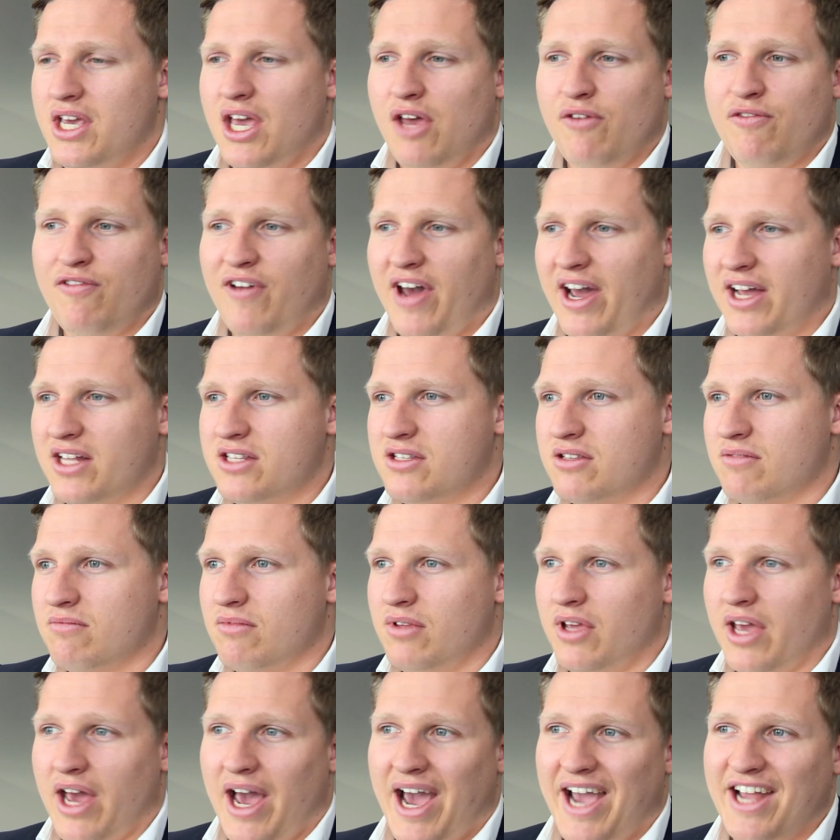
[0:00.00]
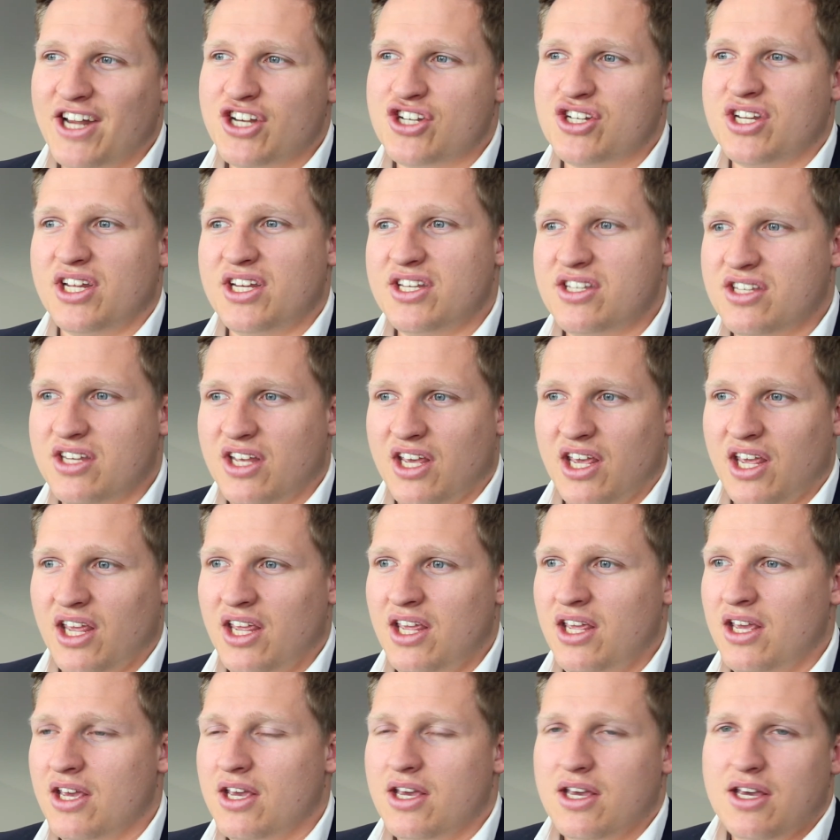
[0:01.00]
In fact,
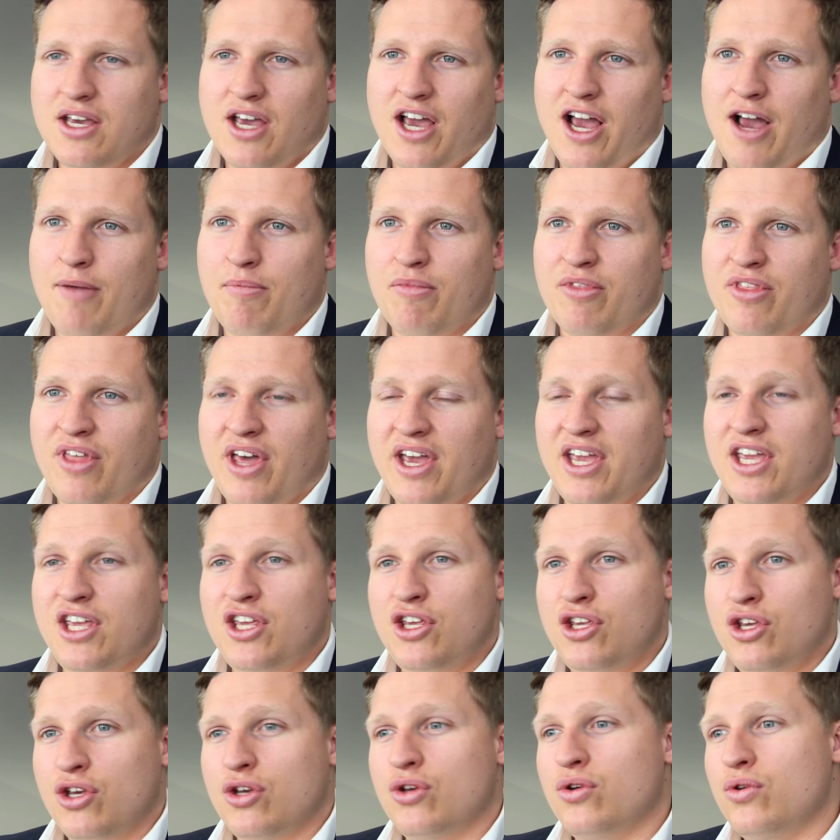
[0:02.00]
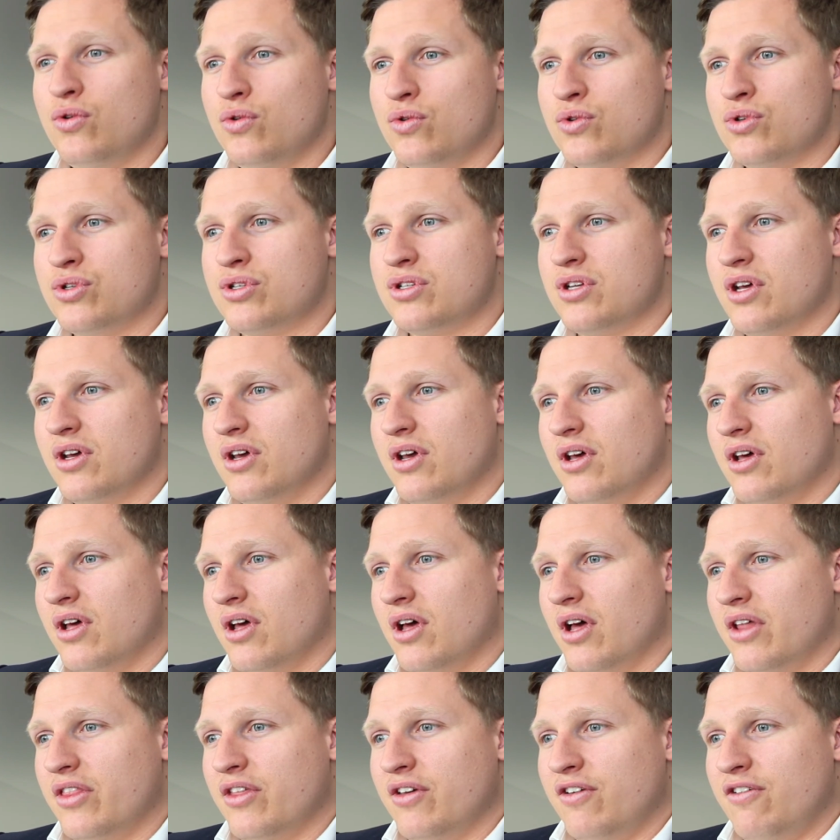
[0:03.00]
HTC, they use
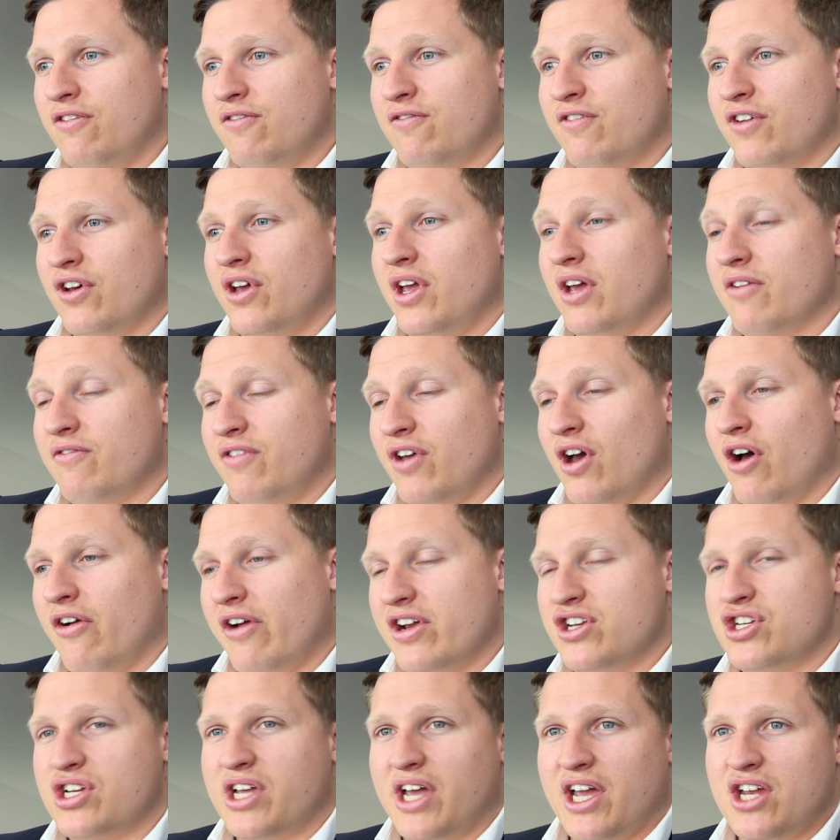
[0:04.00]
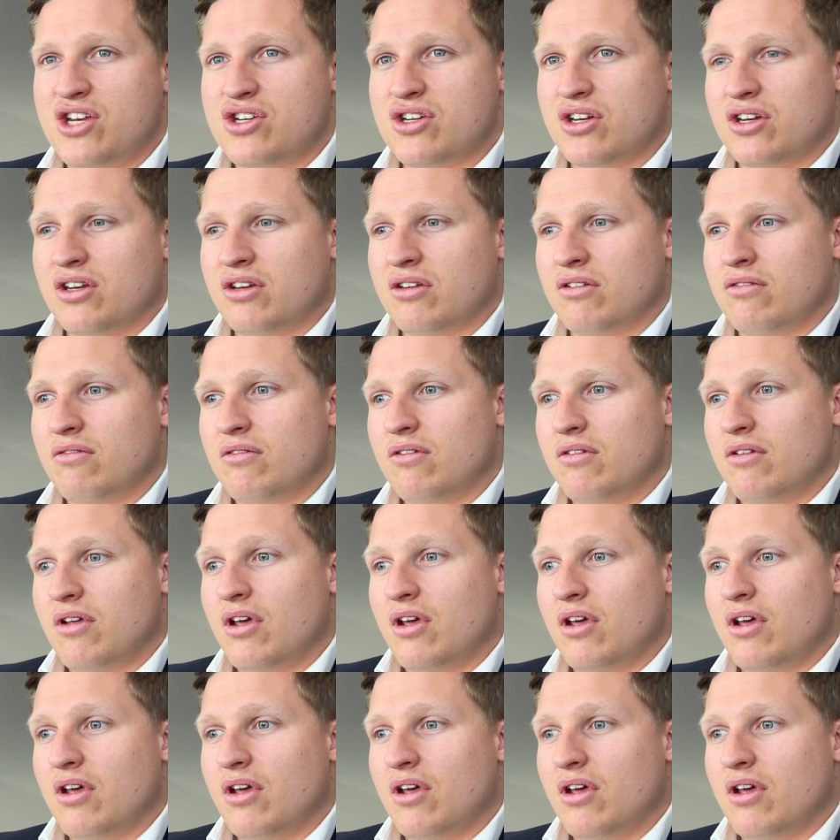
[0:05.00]
the VR Education